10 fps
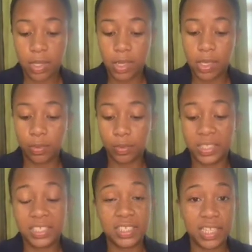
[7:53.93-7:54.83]
in which
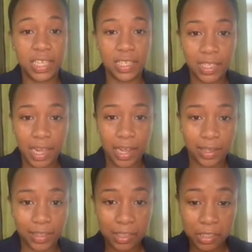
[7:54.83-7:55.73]
stated are
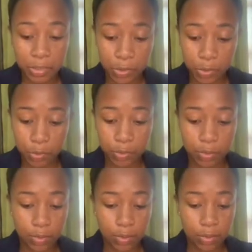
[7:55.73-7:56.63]
the
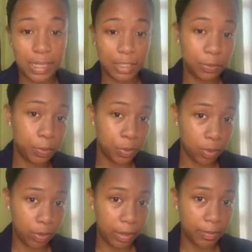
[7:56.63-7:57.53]
issue/program